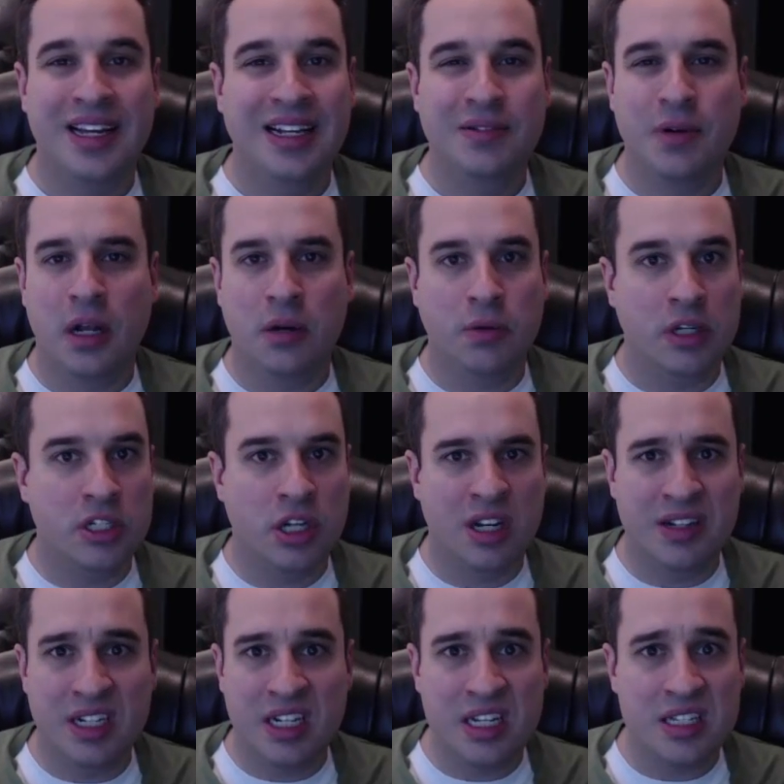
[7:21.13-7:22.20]
Well, which
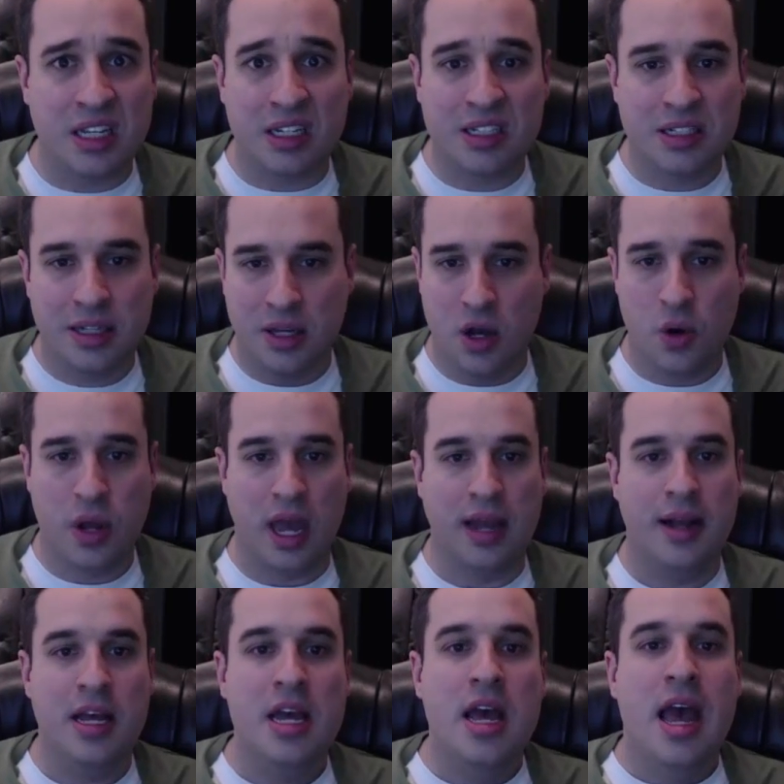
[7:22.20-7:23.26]
one is it? Okay.
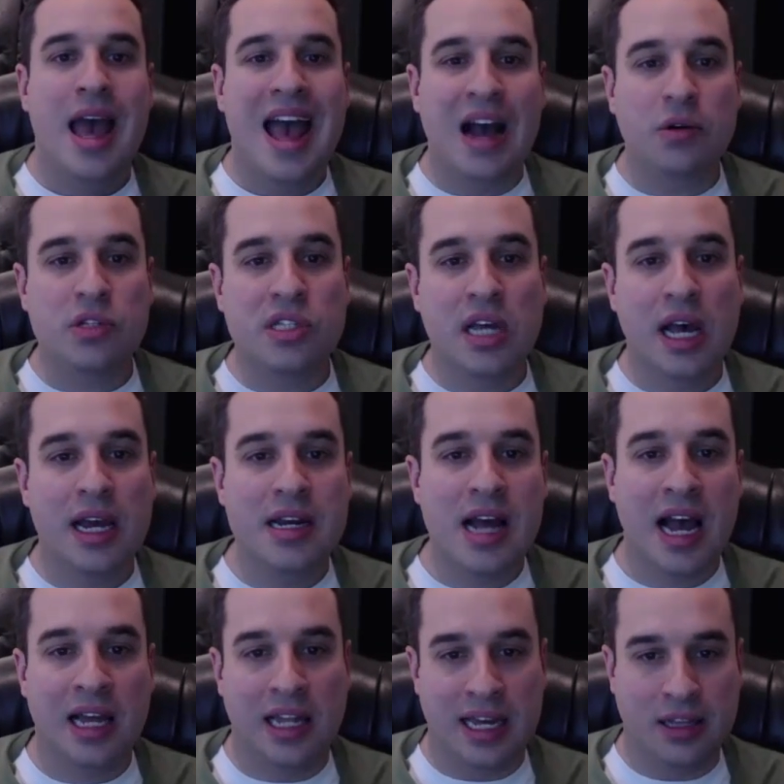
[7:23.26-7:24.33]
Outside,
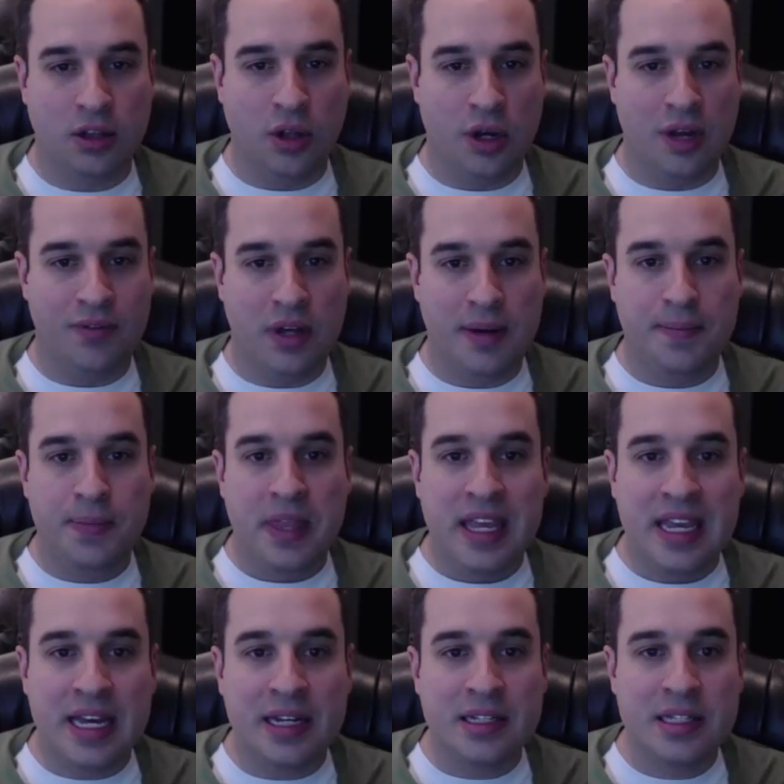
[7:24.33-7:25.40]
I like the look of it.
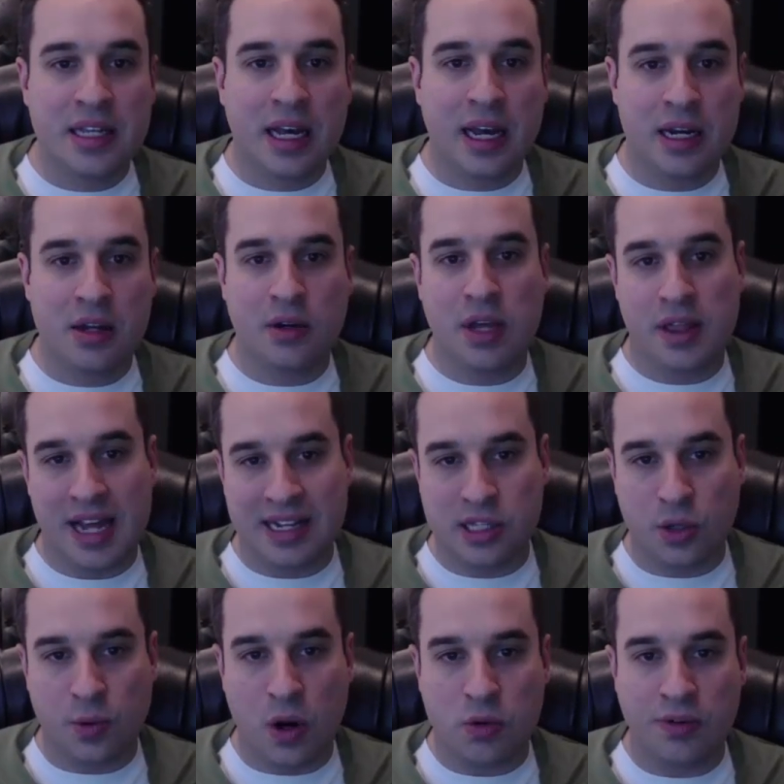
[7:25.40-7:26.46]
Inside, okay, that's
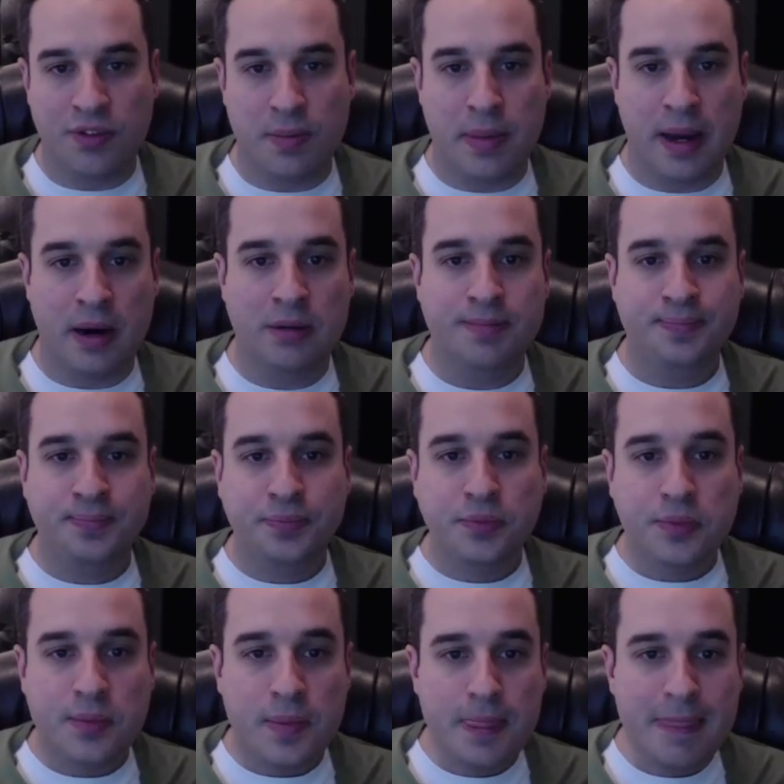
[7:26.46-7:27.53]
the row of them there.
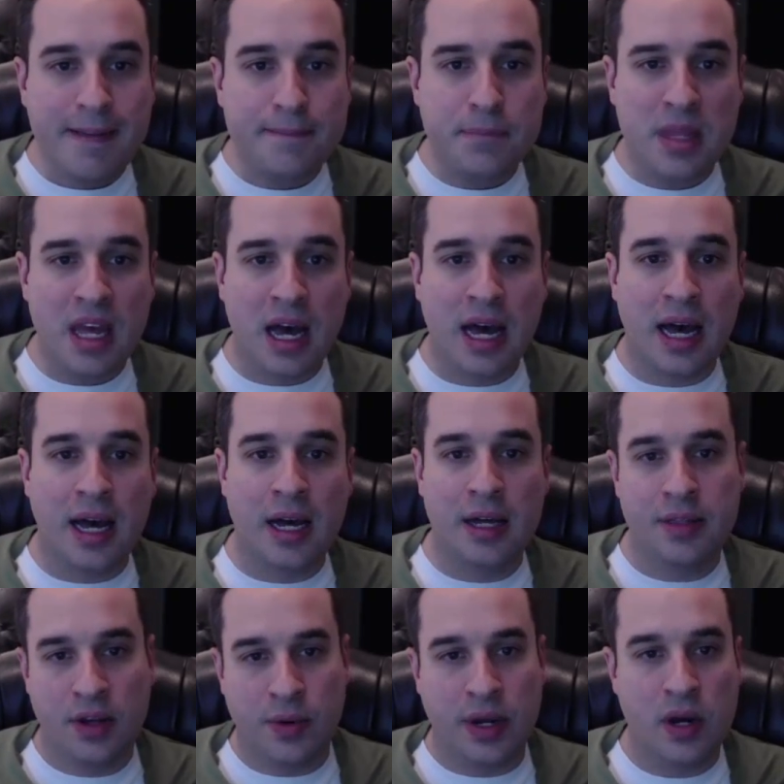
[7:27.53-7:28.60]

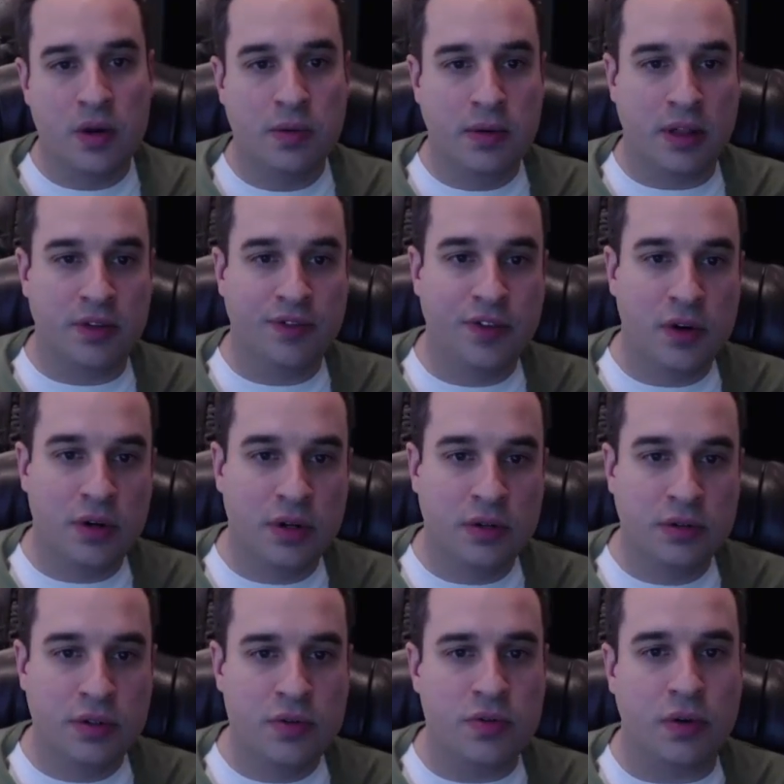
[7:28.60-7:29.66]
There we go, another
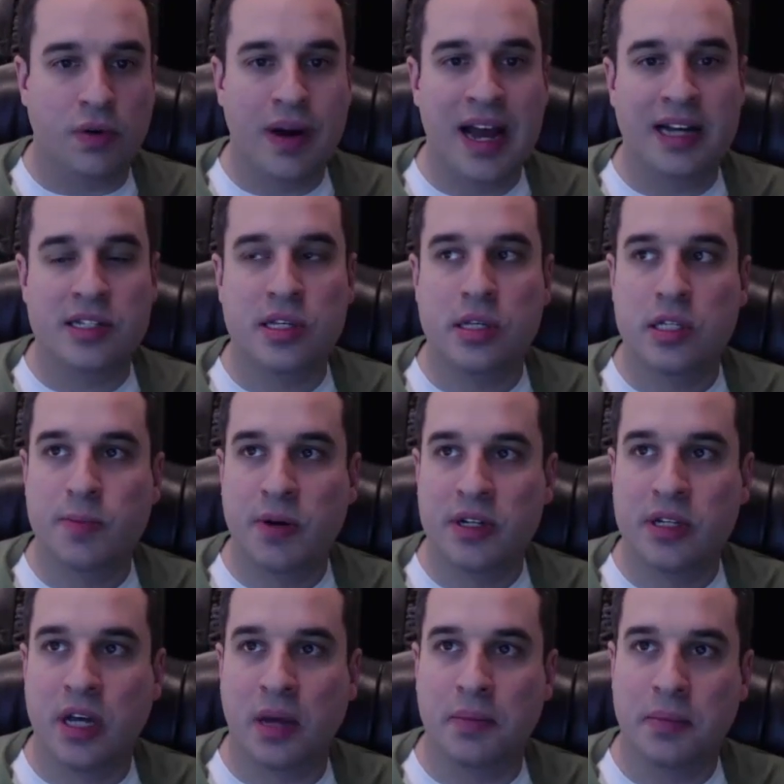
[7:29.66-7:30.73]
photo. Ooh, grass,
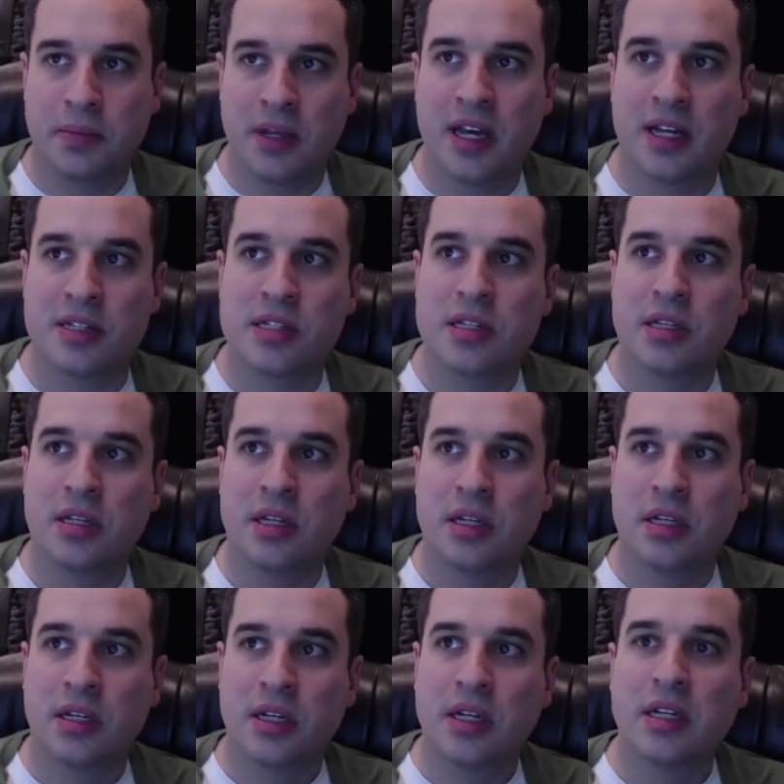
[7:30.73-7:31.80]
springtime, yes.
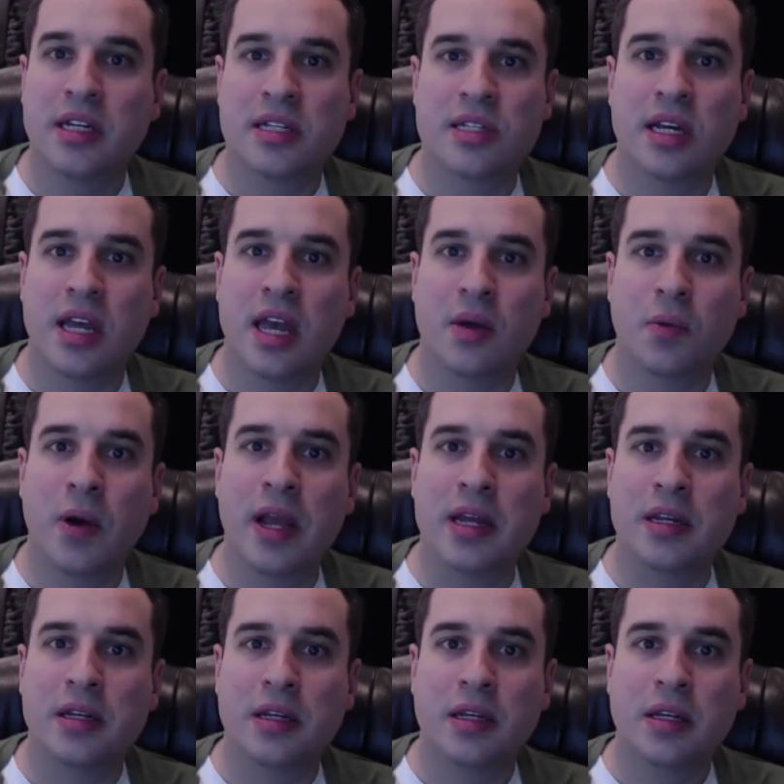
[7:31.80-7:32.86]
Yes, I can't wait.
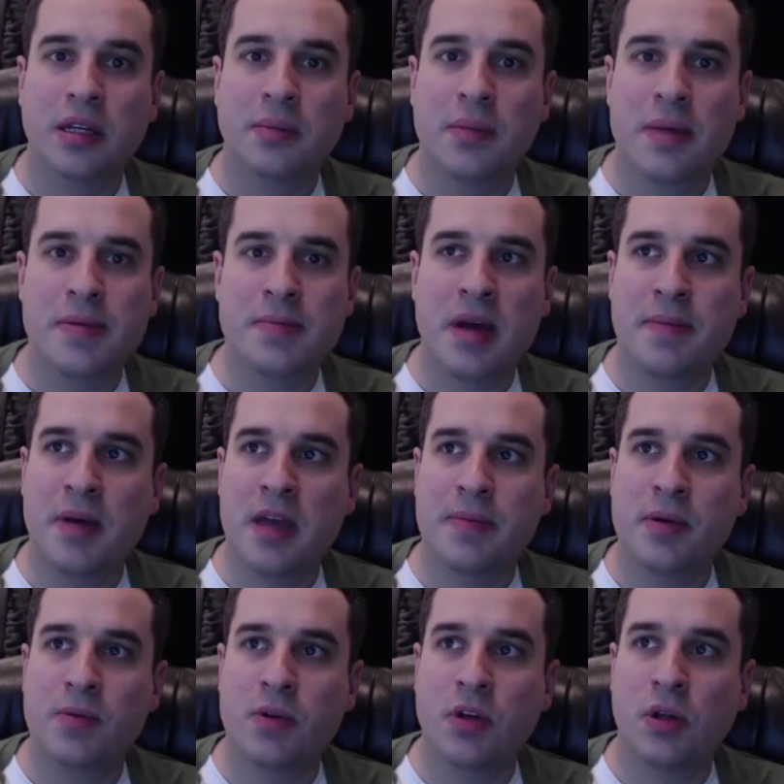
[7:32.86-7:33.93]
Maybe my
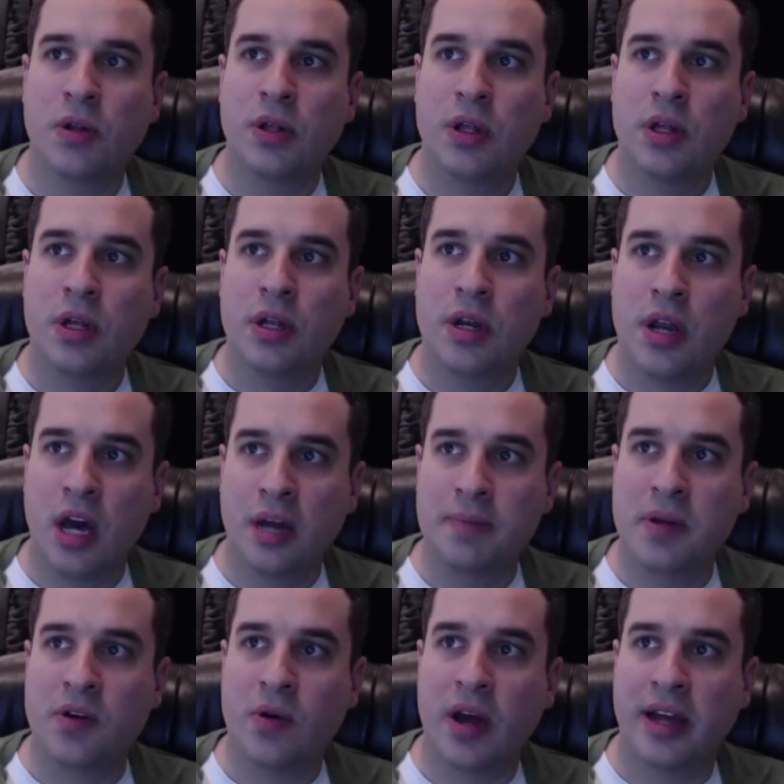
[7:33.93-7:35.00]
baby will not
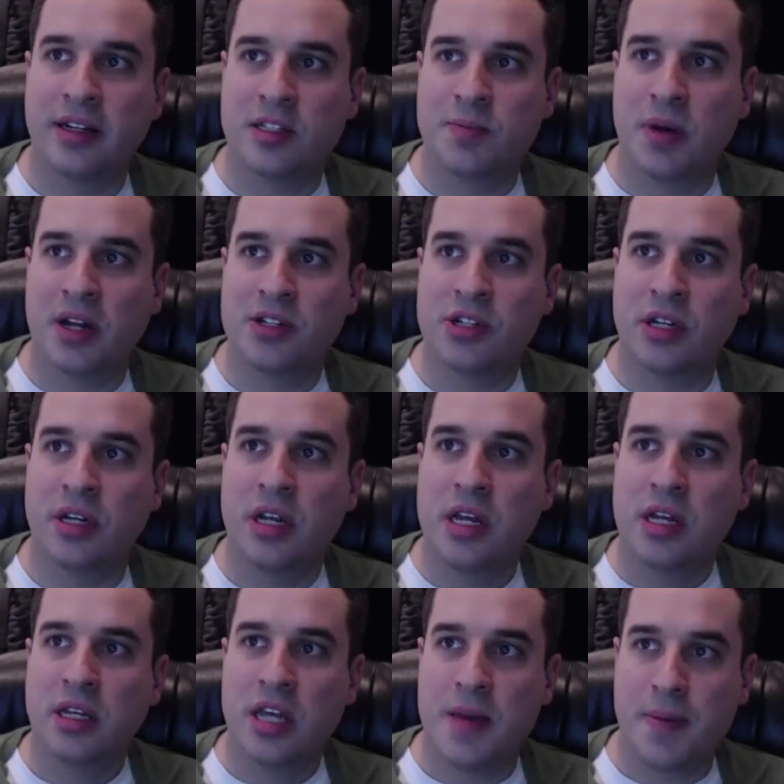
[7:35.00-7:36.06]
be crying as much and
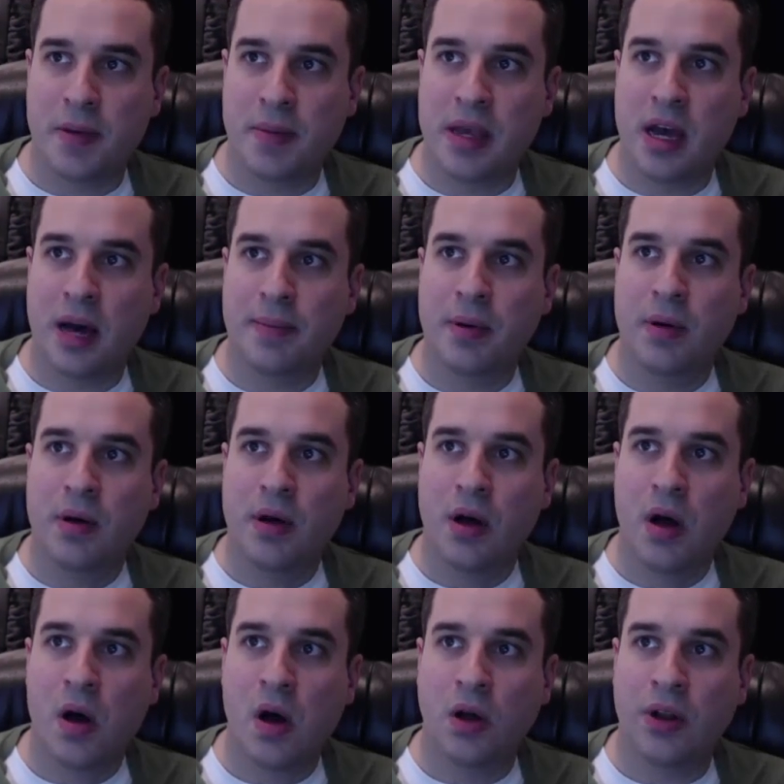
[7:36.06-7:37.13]
keeping me up
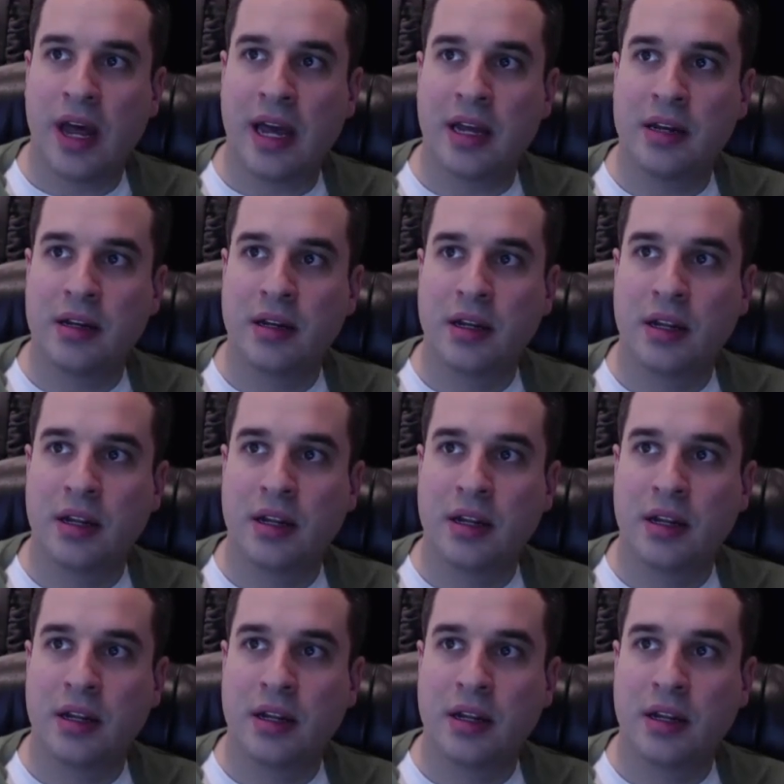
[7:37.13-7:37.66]
all night.